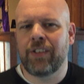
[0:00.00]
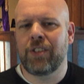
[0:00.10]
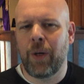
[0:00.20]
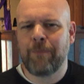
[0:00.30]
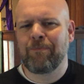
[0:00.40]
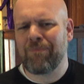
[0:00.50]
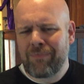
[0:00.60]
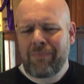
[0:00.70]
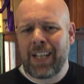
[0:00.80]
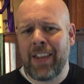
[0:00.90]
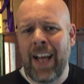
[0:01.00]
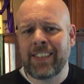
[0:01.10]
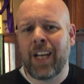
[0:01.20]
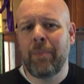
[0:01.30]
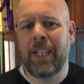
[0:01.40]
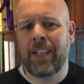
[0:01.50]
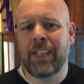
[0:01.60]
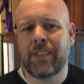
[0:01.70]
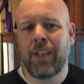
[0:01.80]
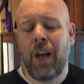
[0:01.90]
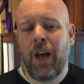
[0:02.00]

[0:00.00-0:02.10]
And so that's coming this